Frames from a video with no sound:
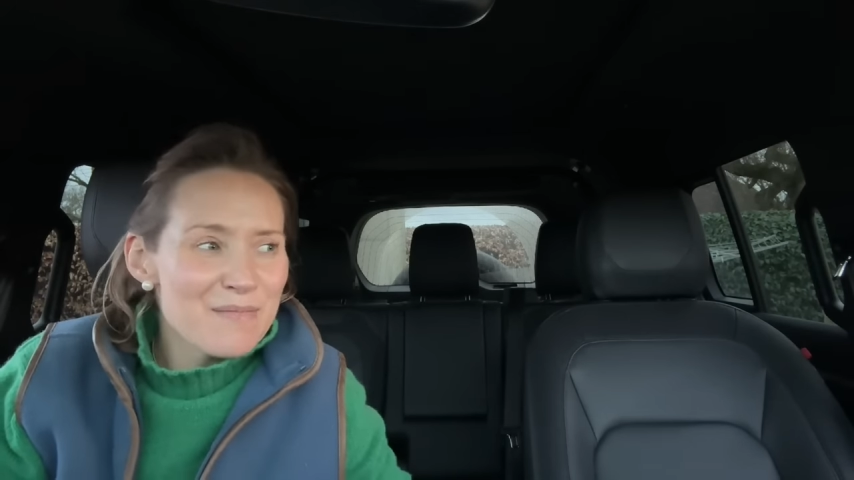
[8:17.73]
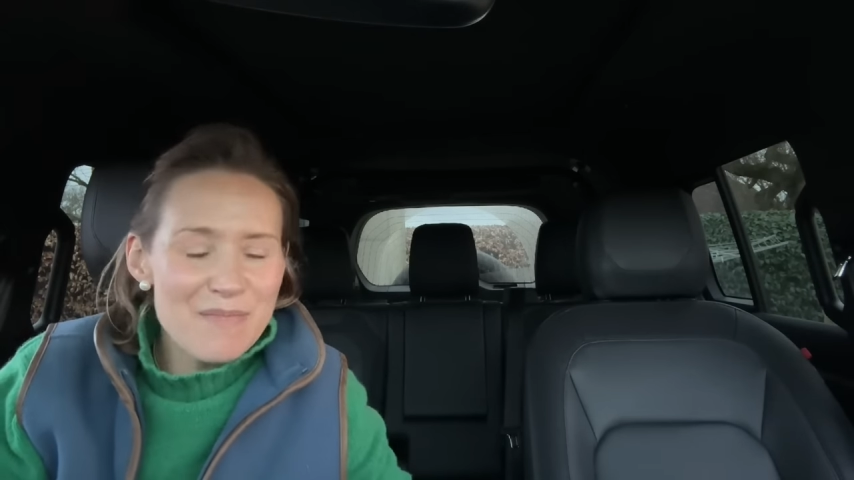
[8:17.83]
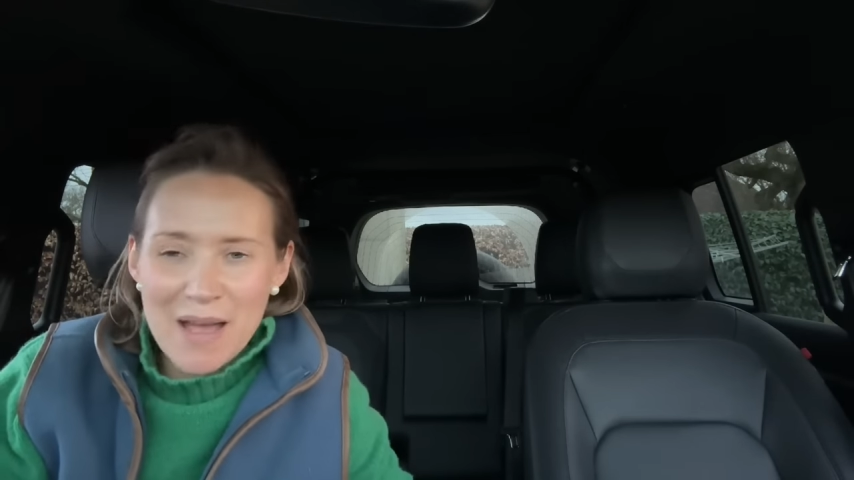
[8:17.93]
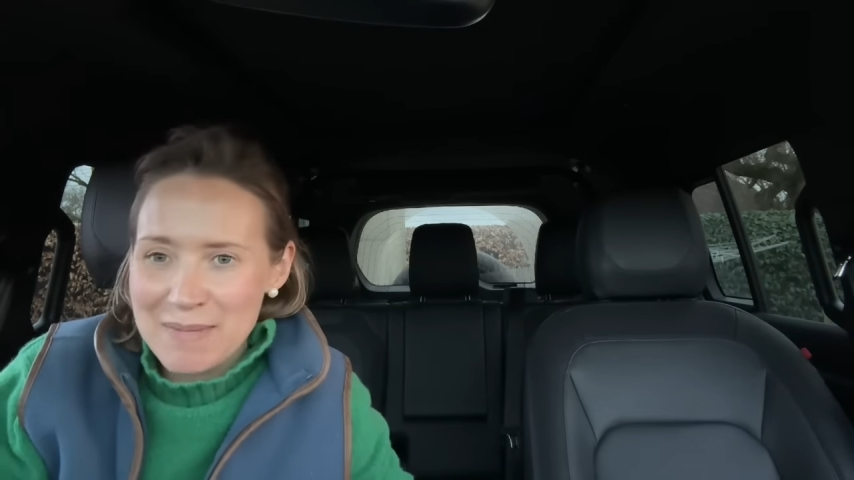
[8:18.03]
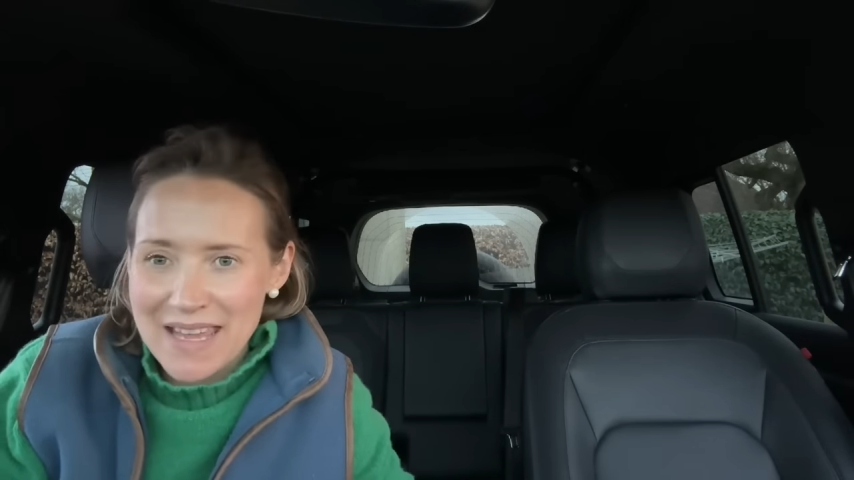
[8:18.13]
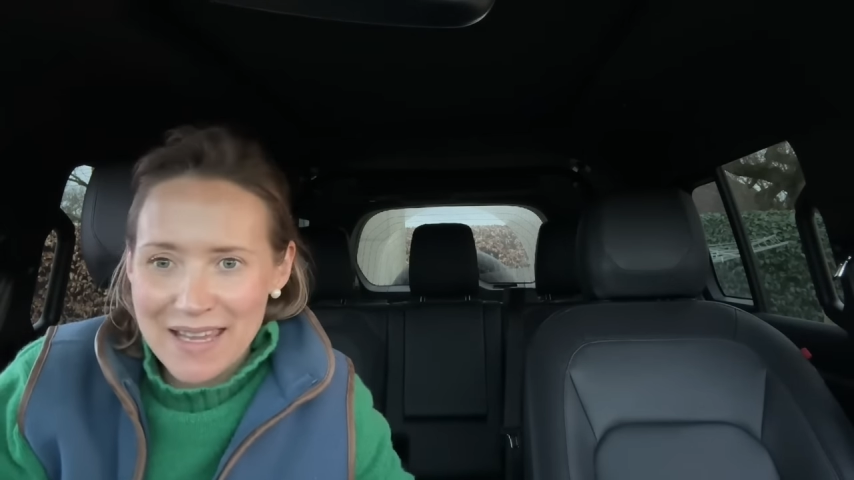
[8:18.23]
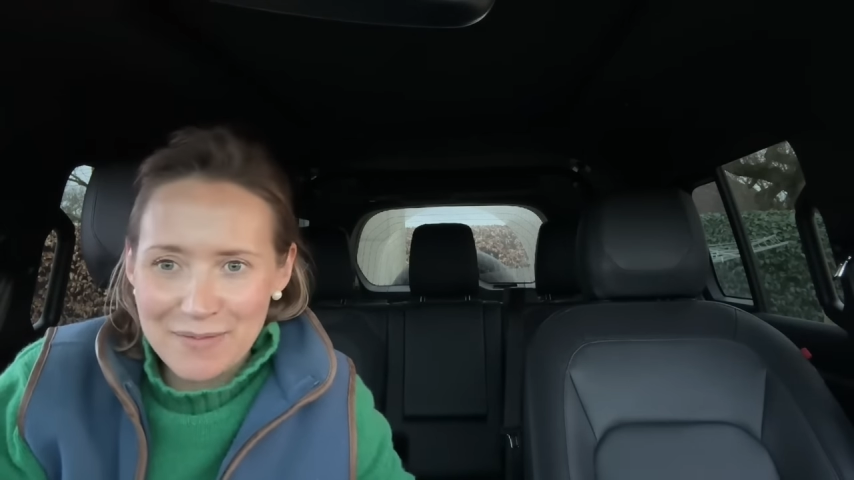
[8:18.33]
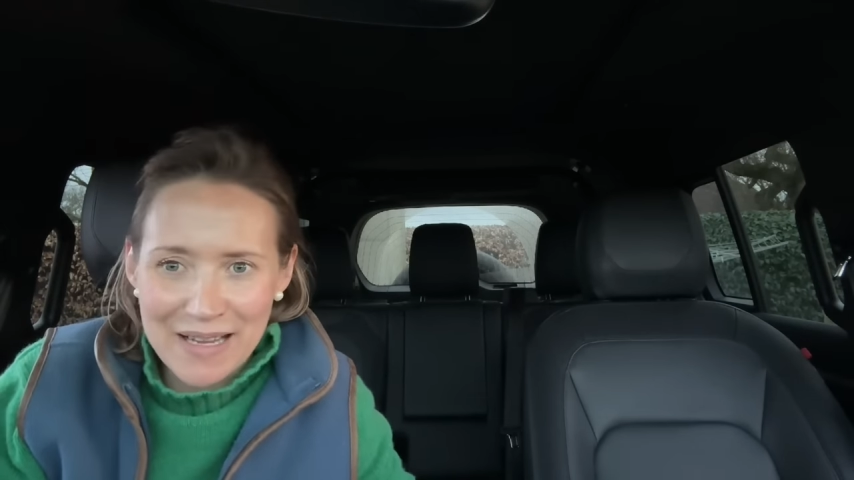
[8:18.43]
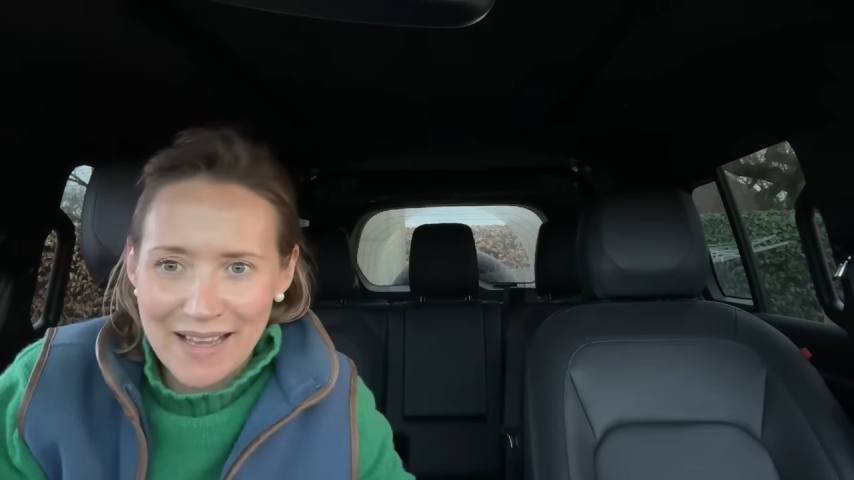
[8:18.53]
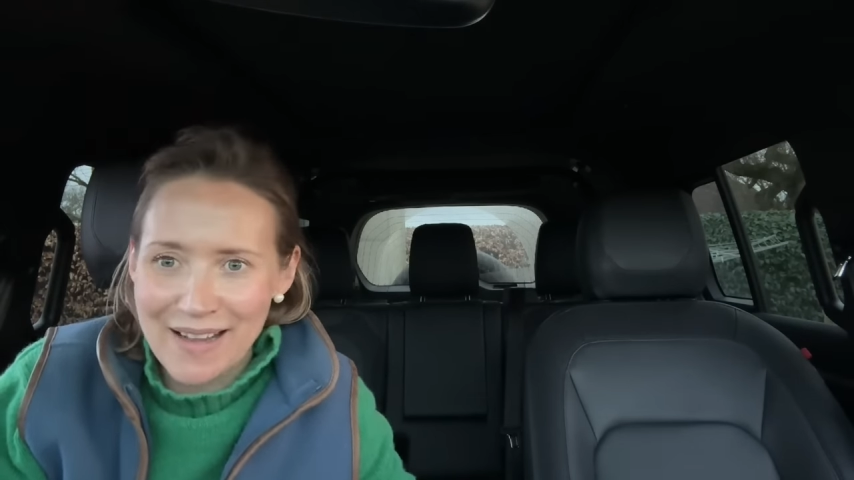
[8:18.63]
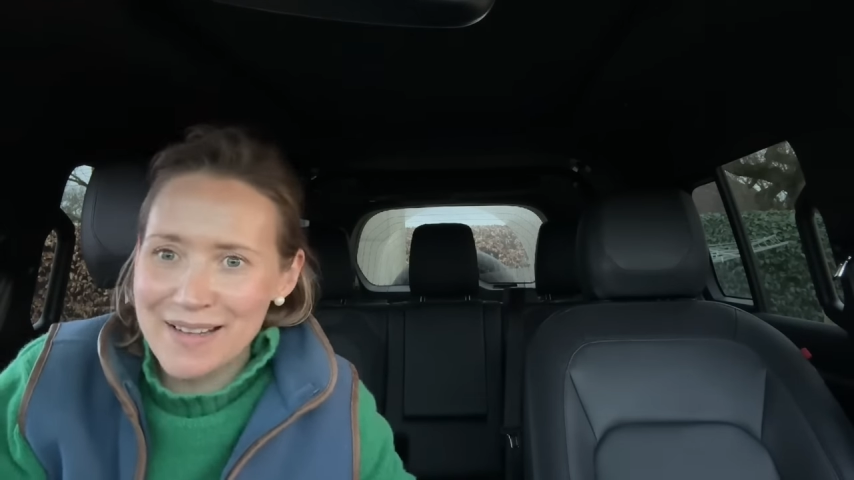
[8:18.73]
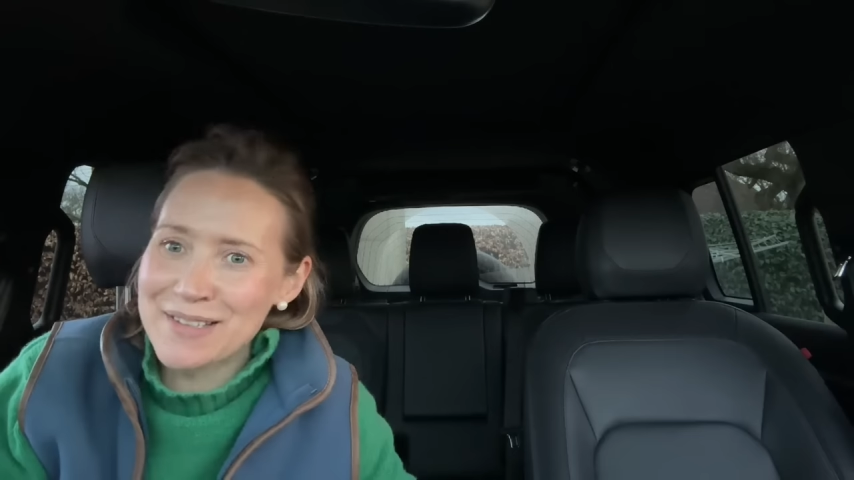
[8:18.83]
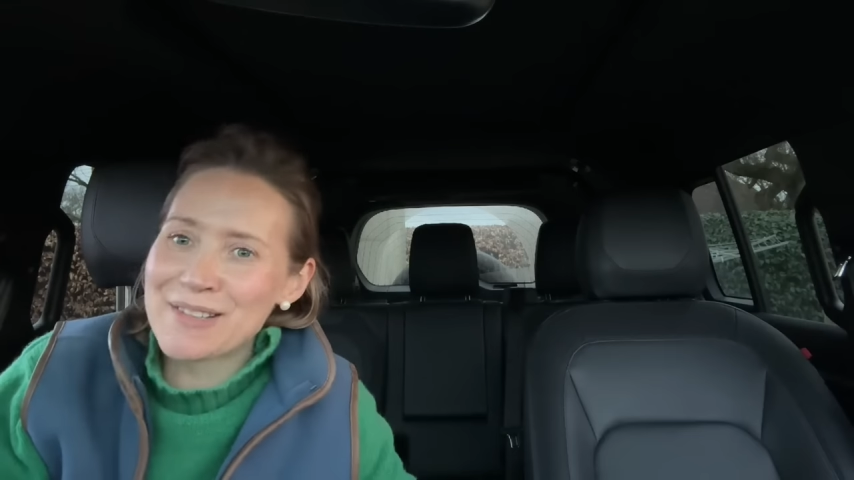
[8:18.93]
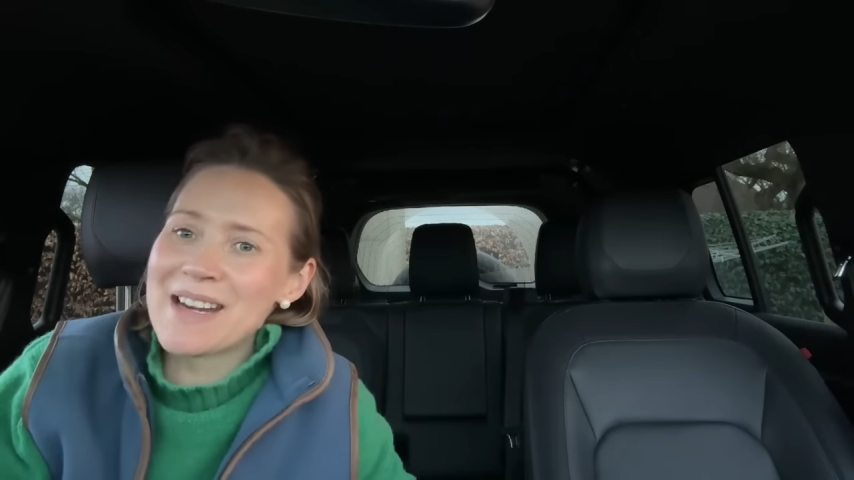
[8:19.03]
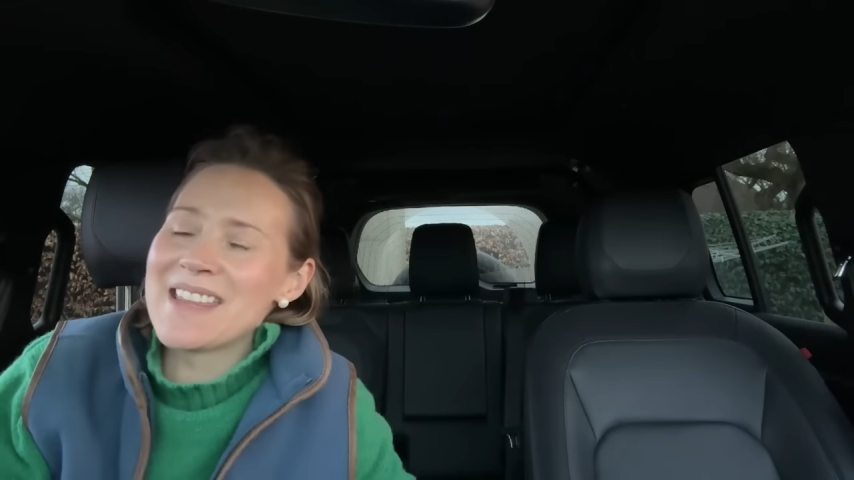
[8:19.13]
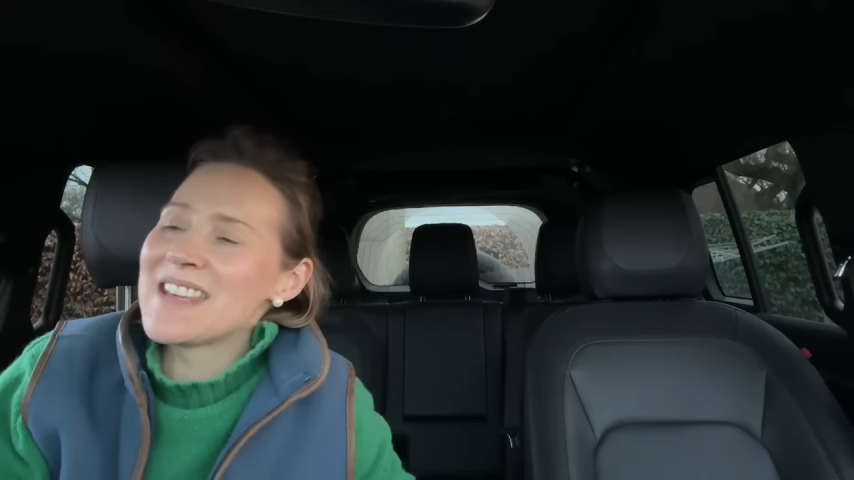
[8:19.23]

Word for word: Mummy, we're hungry.